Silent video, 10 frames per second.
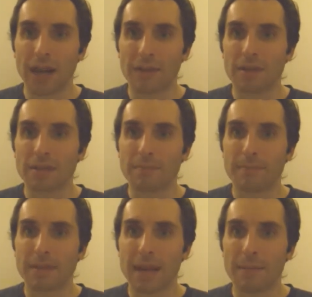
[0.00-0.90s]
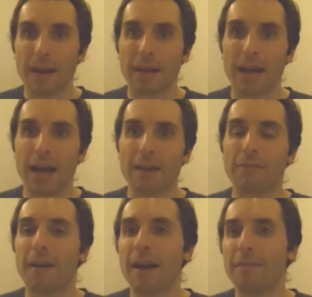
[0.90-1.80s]
I have this St. Malachi
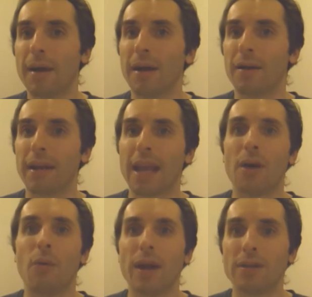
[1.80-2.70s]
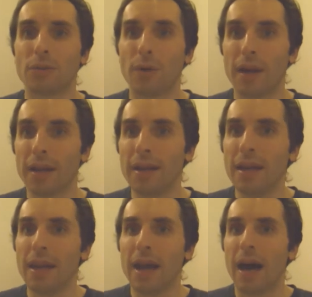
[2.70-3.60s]
5-miler. I can't wait to run it.
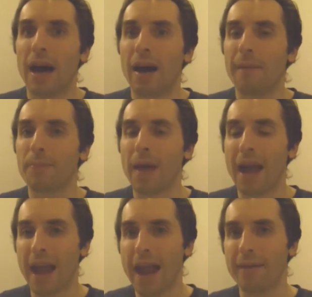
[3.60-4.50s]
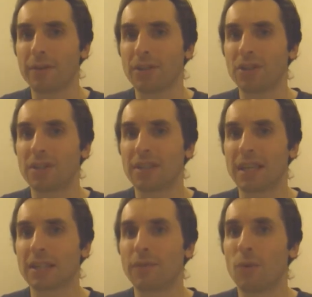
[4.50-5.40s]
I averaged
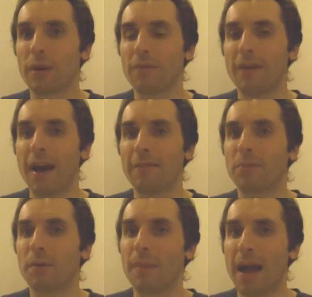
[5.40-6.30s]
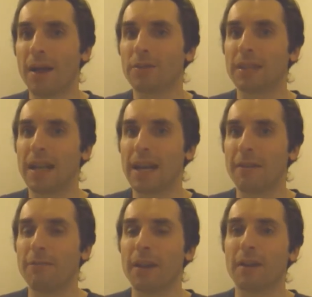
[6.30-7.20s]
6:45 per mile today, and I
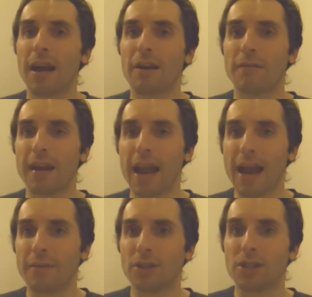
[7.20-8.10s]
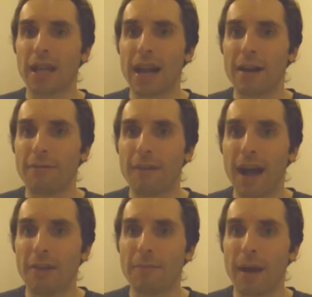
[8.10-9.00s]
figured out if I averaged that on a
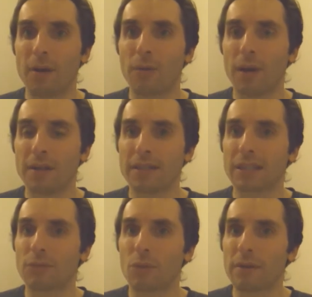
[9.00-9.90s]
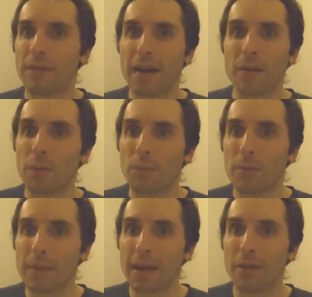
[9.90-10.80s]
5-mile run, 6:45, that would
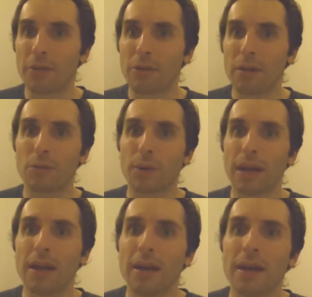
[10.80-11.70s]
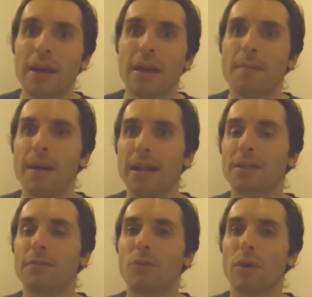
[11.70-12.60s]
put me at a 33
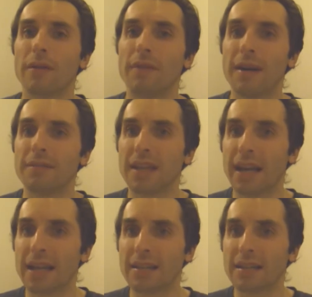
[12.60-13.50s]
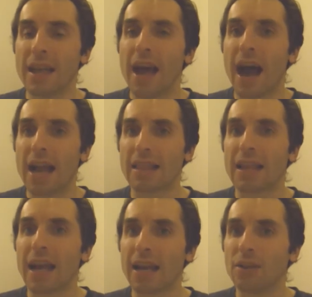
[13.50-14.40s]
minutes and 45 seconds. I
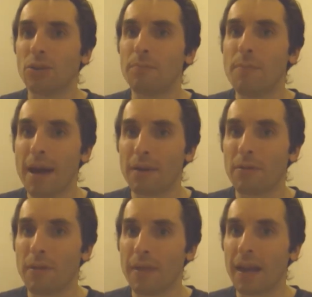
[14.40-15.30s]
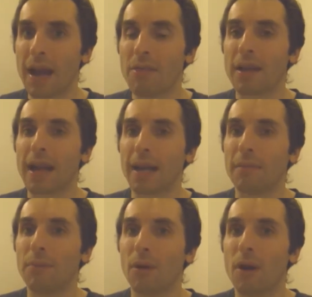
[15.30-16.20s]
think I can do better than that. I think I
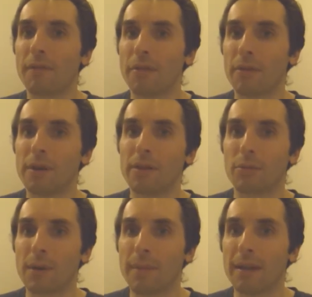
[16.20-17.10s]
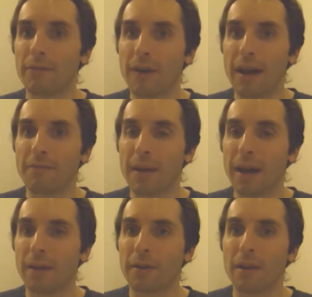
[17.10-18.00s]
can pull off a 33-minute
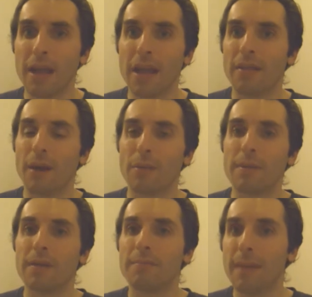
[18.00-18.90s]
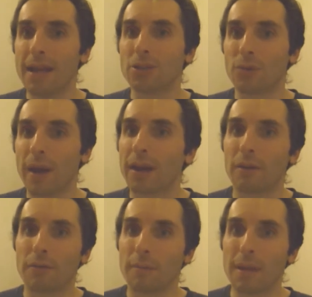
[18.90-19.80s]
5-miler. That would be a major
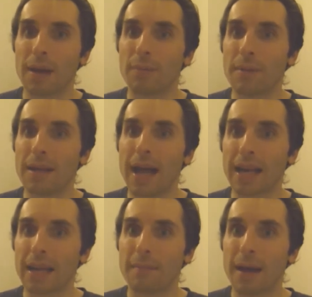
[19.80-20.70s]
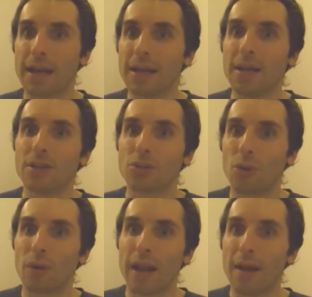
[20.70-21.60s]
record for me. That would be knocking my
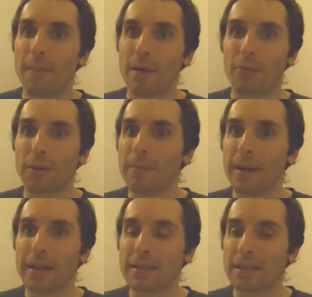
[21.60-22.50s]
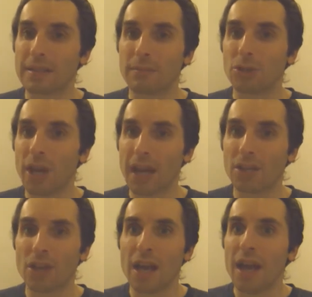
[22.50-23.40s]
score down by 3 minutes and some
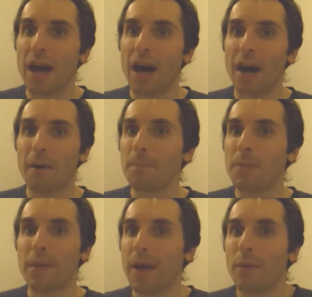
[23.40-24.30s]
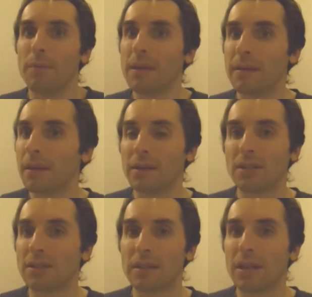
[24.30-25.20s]
change. That would be
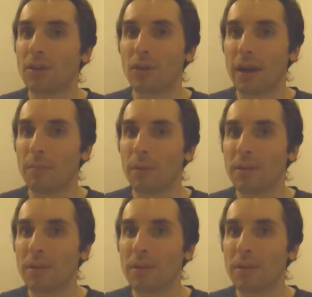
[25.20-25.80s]
just incredible.